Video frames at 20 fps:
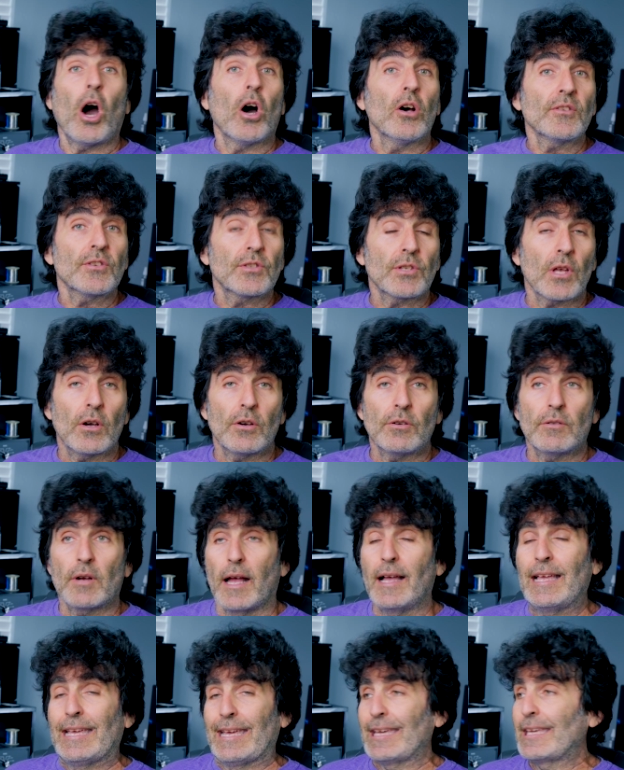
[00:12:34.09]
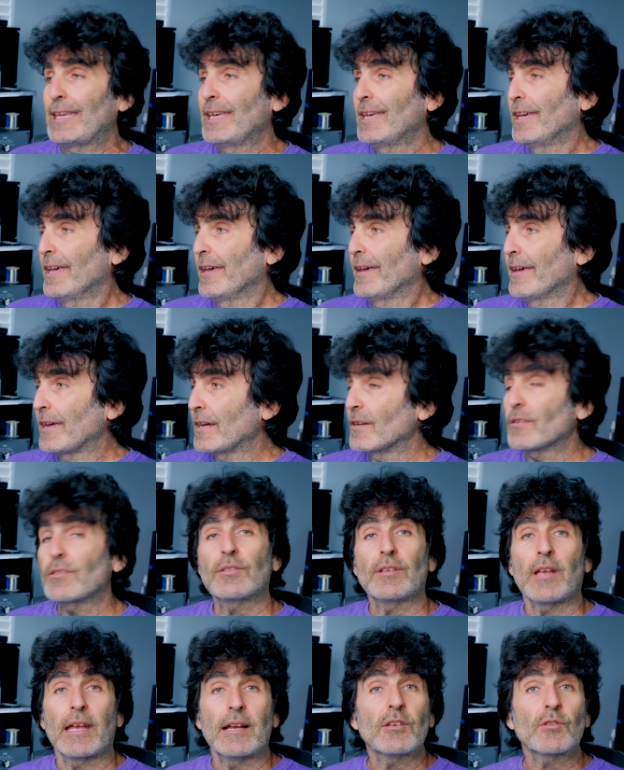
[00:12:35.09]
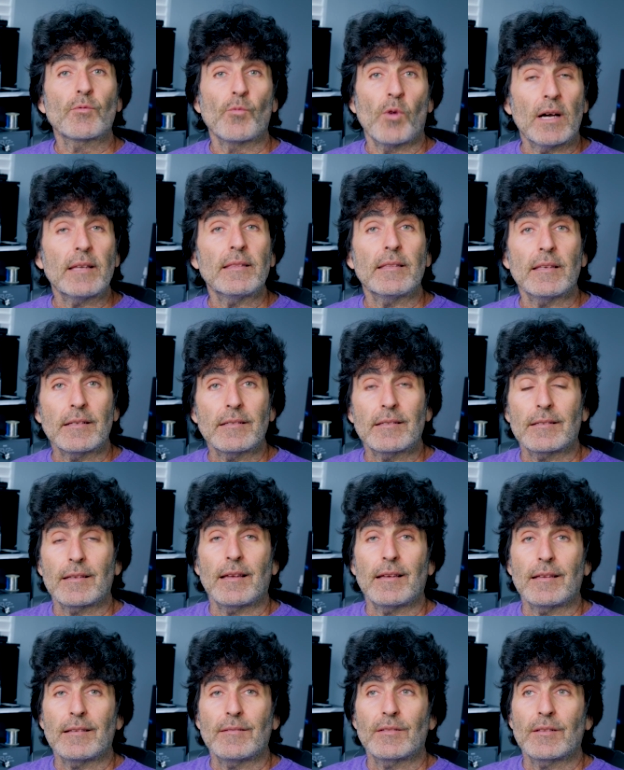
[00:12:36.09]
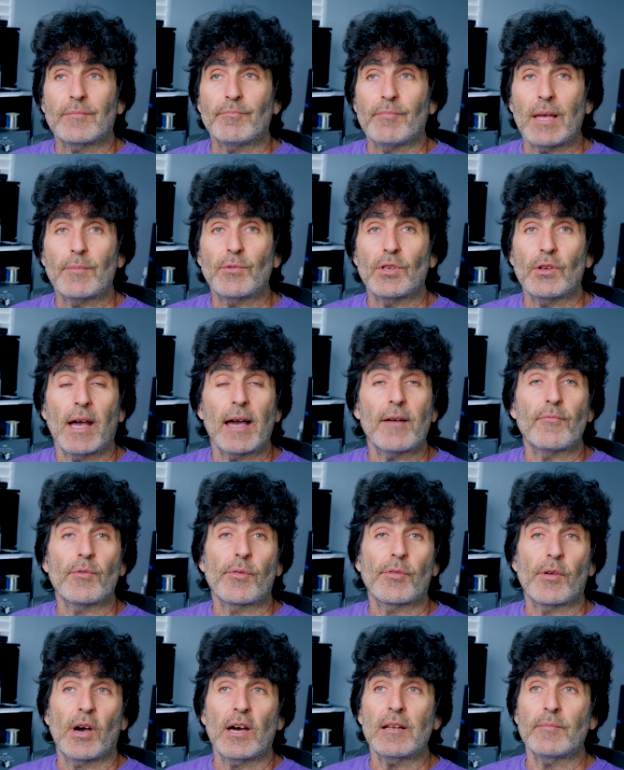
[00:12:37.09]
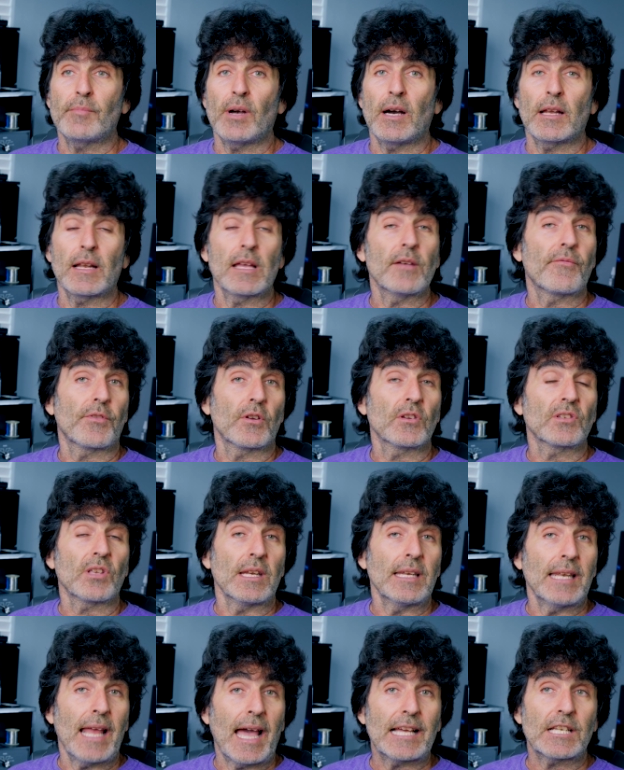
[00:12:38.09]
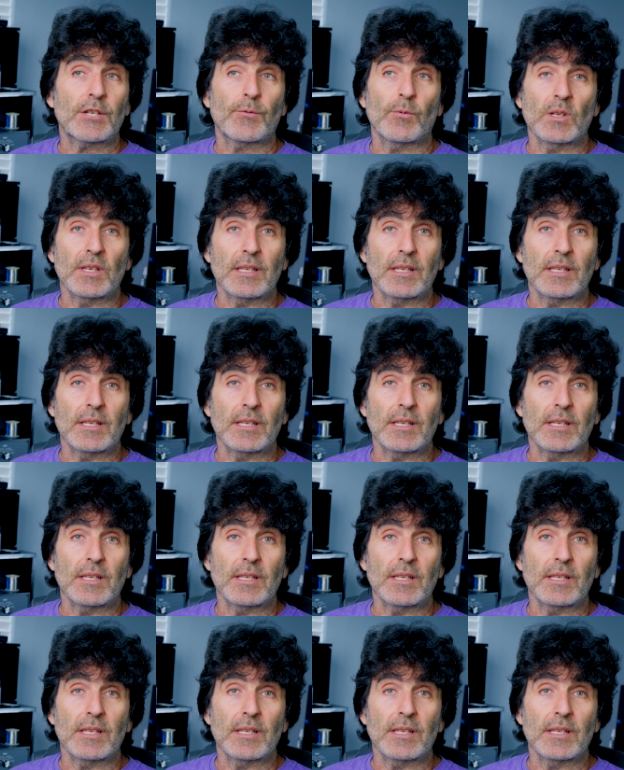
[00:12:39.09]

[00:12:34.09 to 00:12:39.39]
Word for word: Also, here's, here's one that uh, maybe you haven't thought about. If there's a natural